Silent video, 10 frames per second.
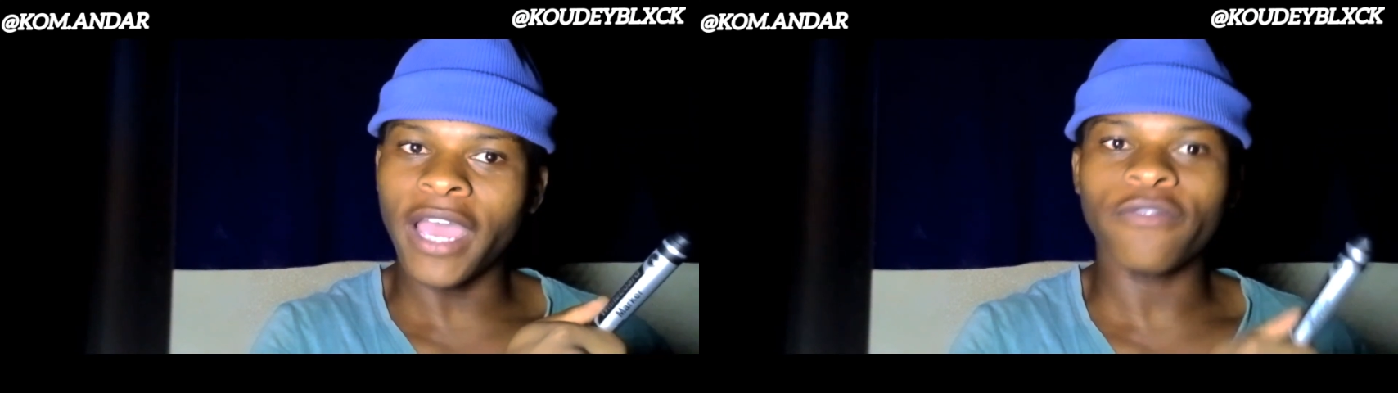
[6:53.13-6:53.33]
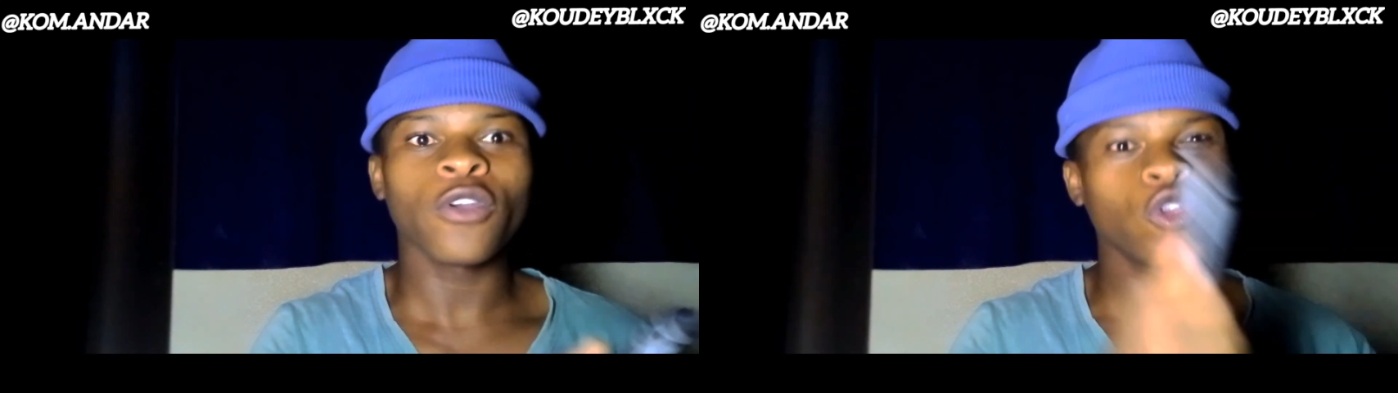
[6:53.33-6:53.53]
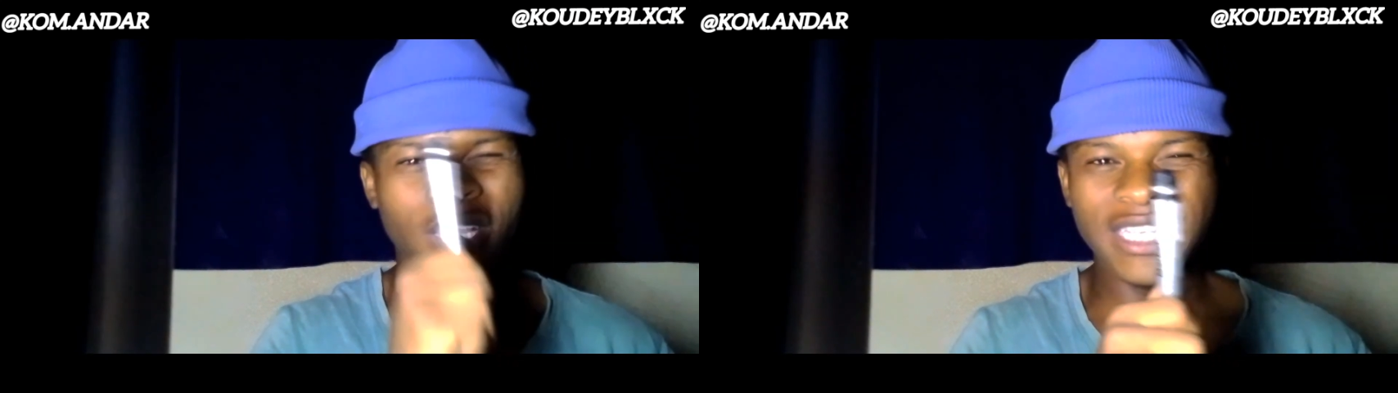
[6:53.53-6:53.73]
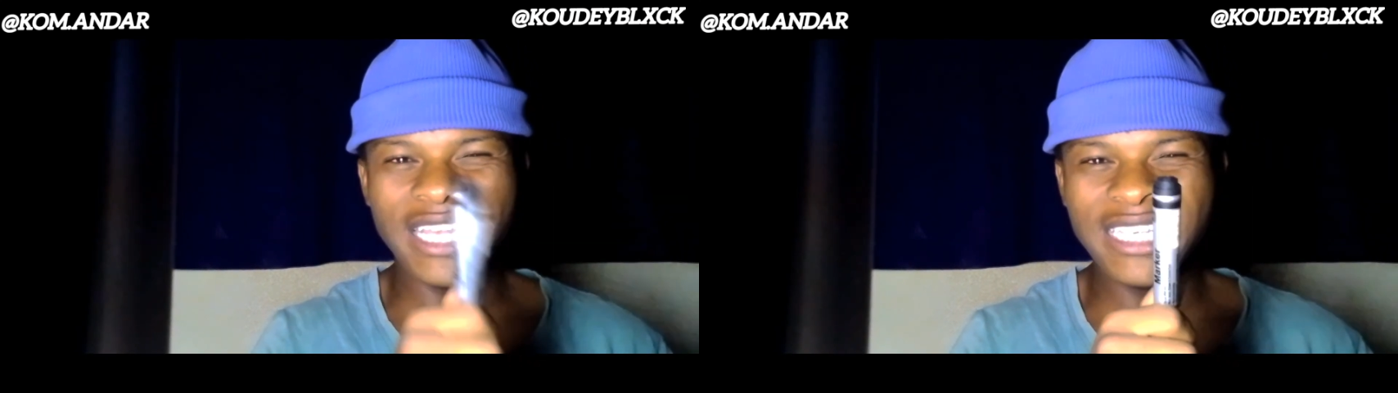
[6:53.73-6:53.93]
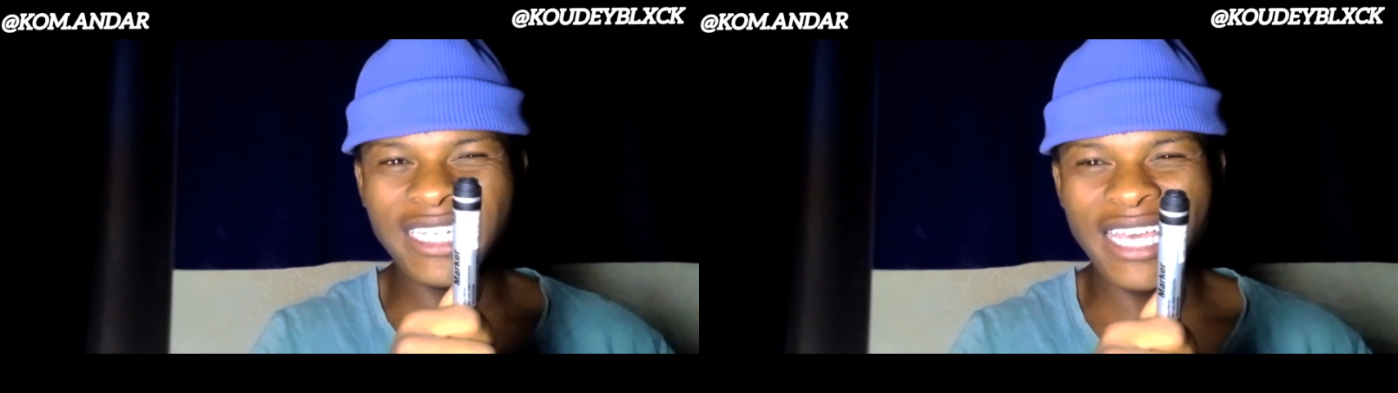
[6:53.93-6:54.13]
You are setting
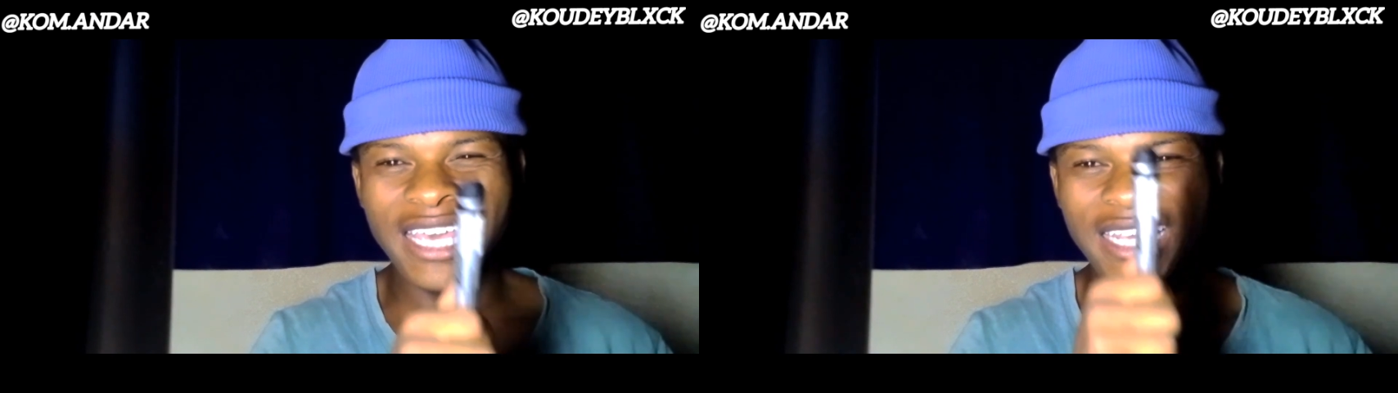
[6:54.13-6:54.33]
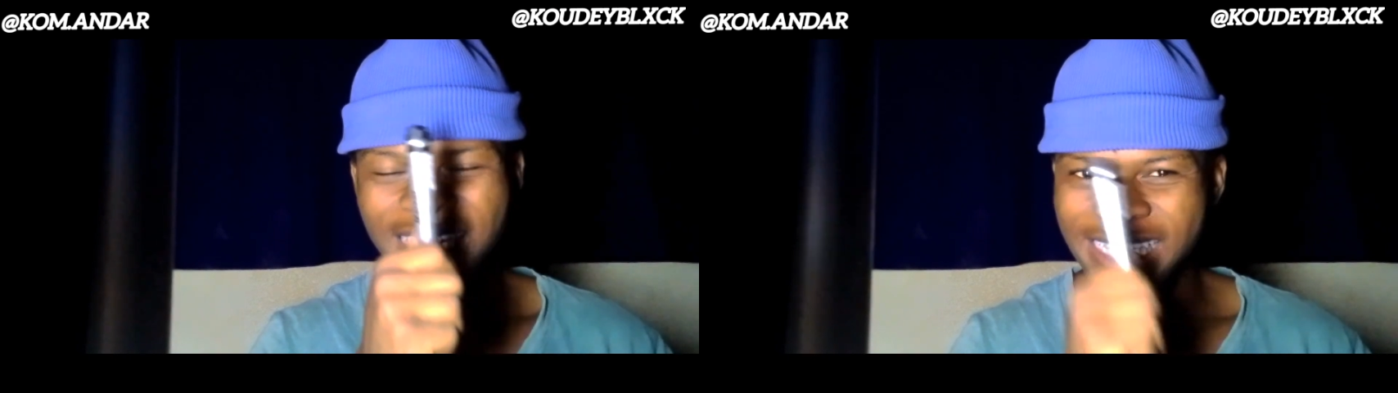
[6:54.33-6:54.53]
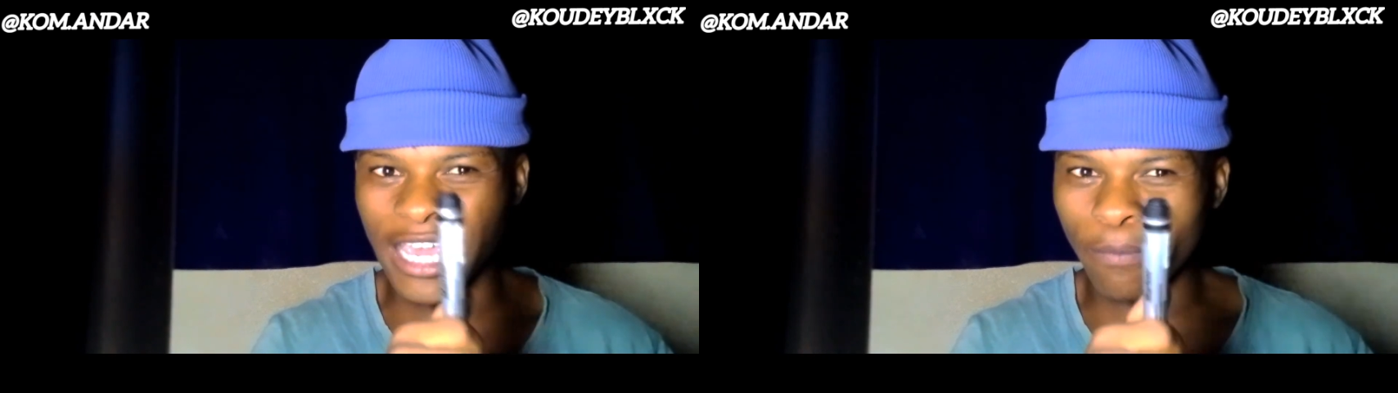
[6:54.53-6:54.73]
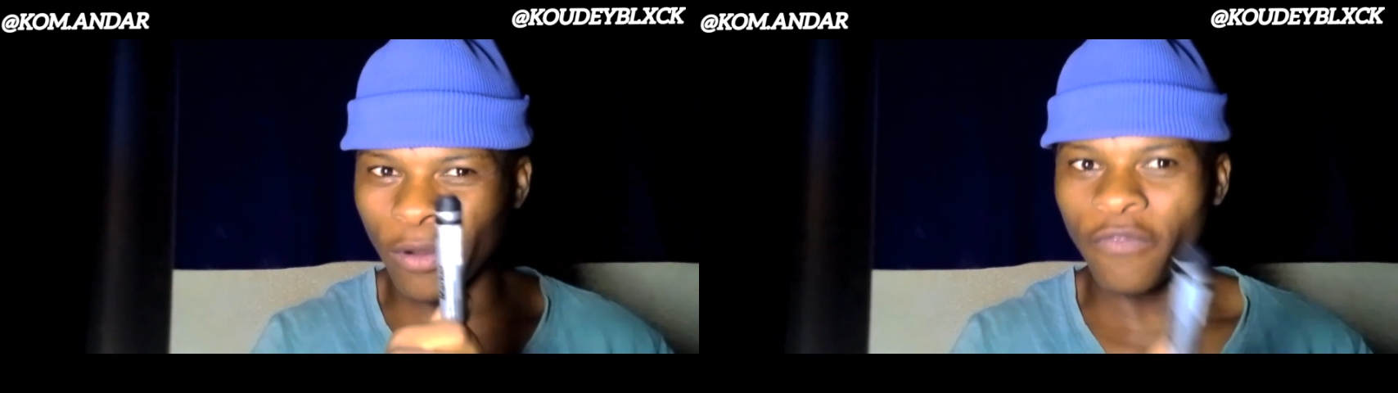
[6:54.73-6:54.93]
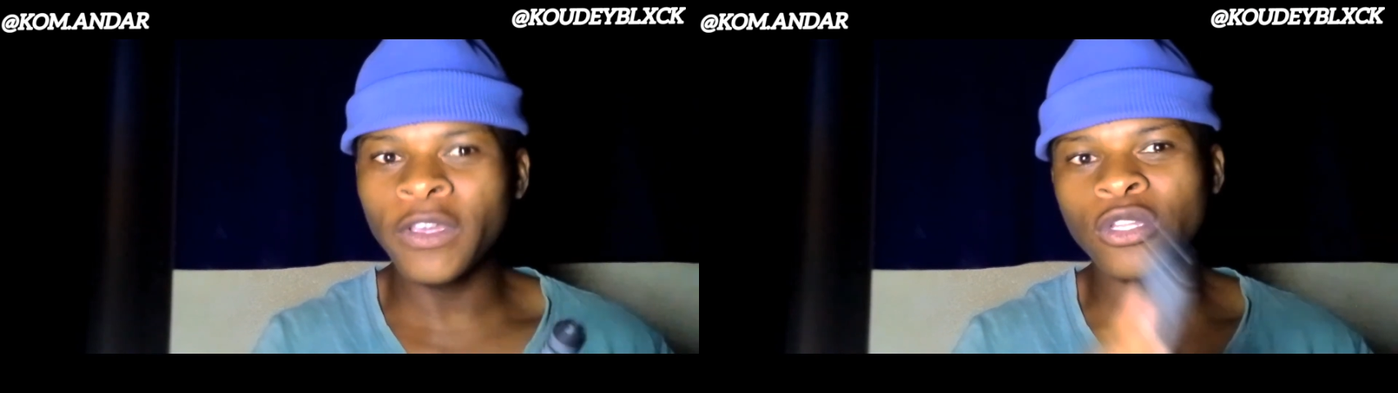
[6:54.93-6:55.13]
the take
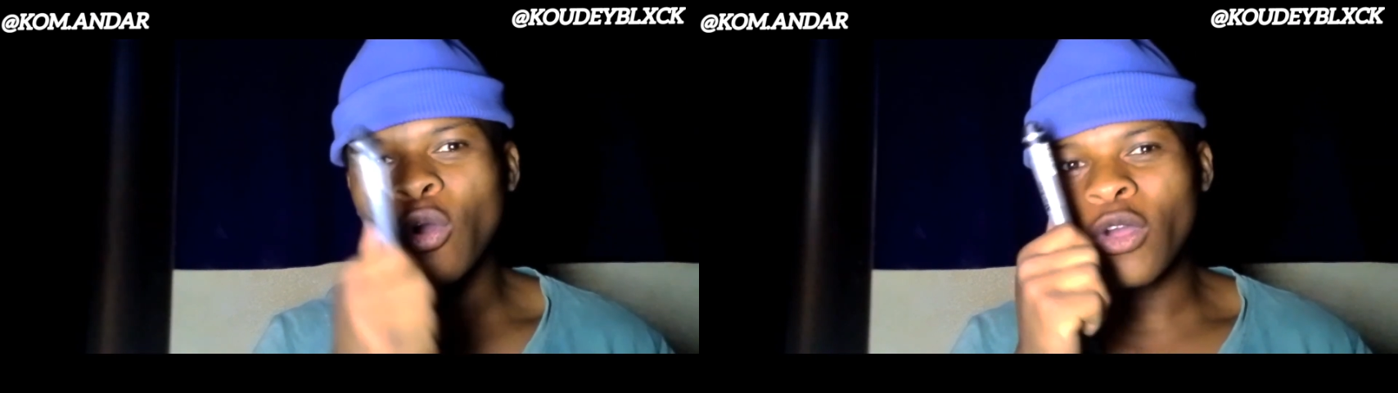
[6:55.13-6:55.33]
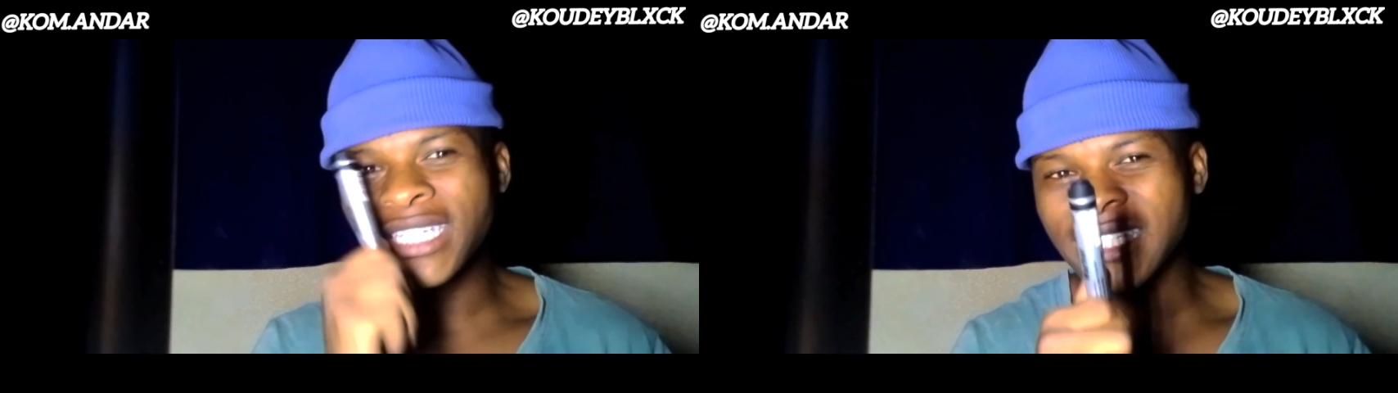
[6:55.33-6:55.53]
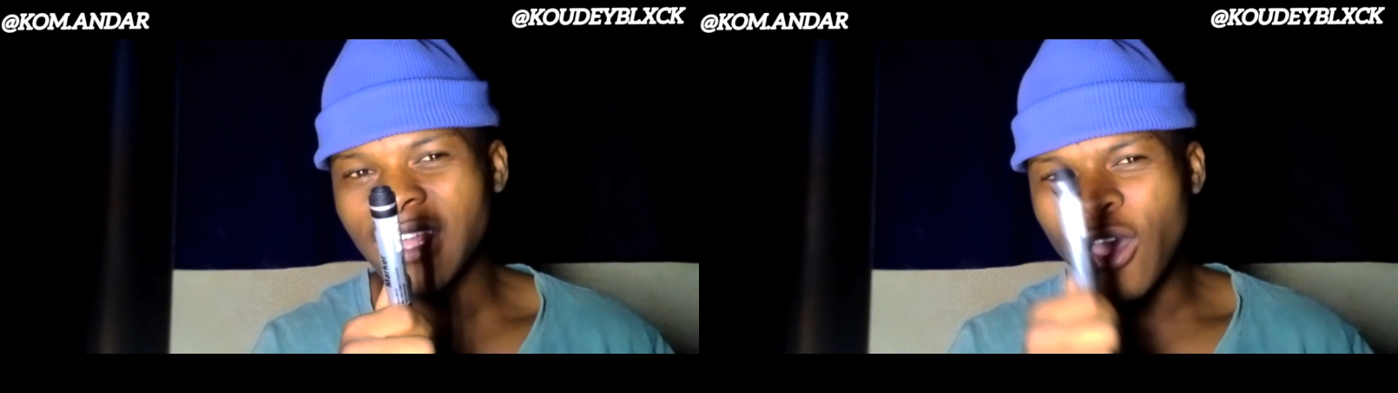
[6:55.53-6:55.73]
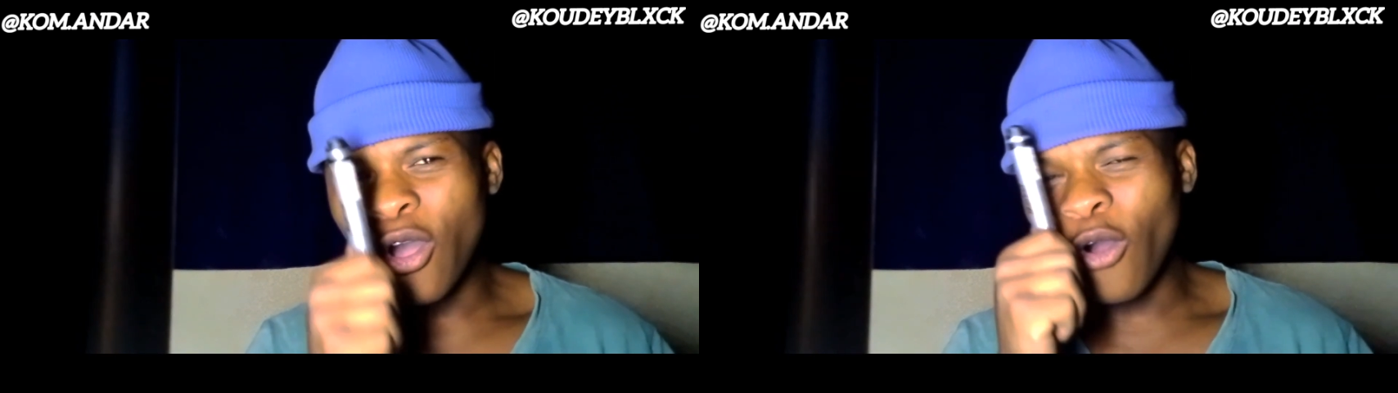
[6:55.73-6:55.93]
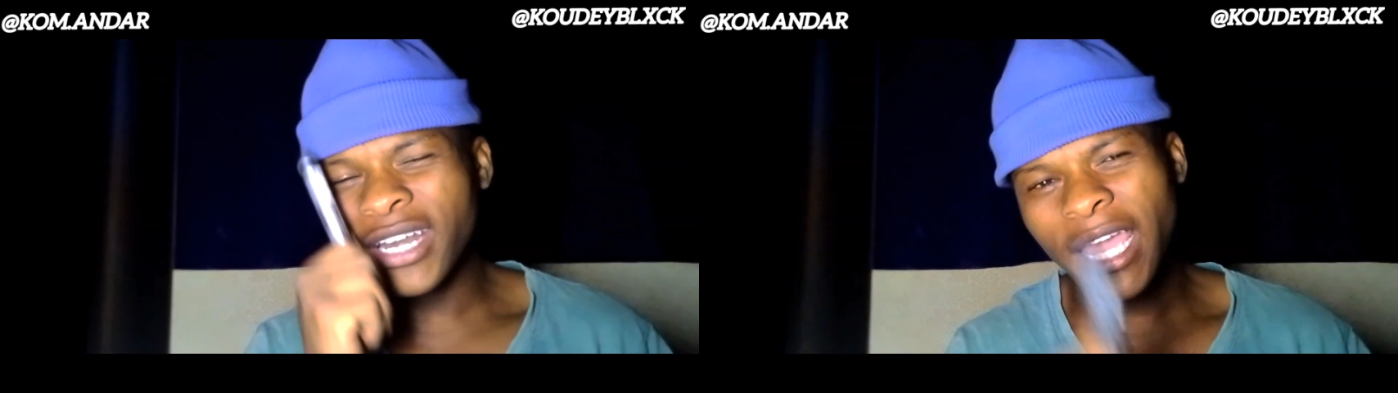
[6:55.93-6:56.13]
profit on
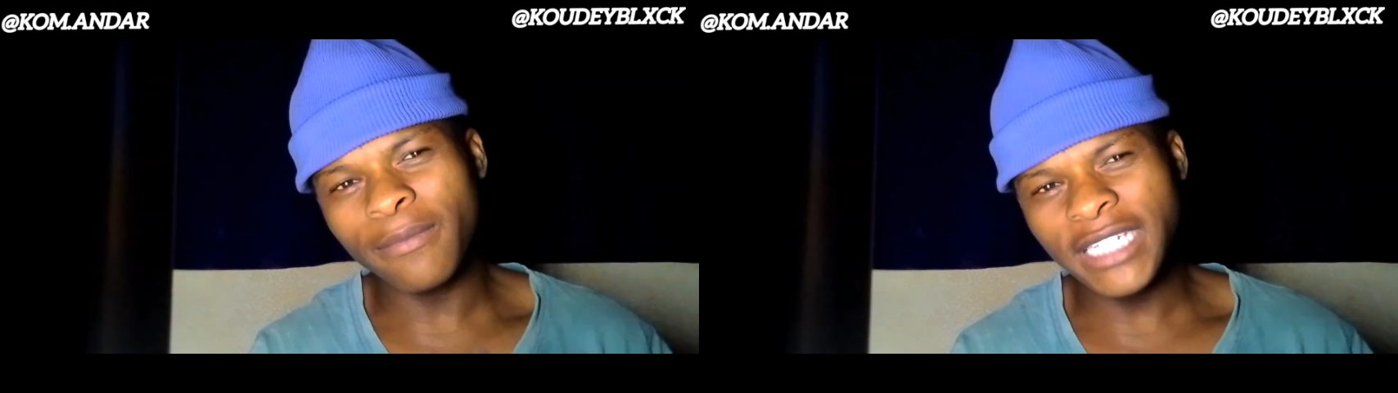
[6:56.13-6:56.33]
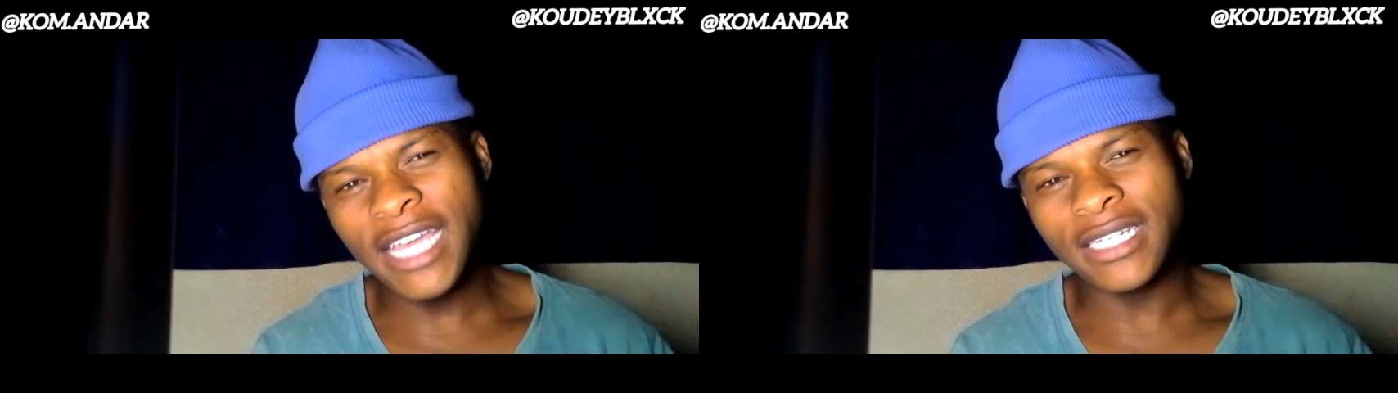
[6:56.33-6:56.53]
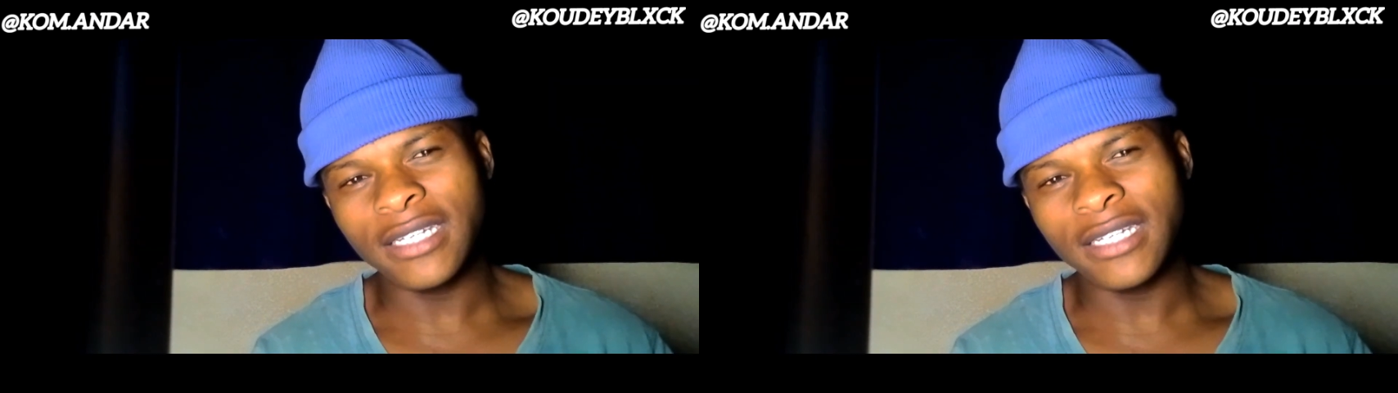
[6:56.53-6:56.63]
M30.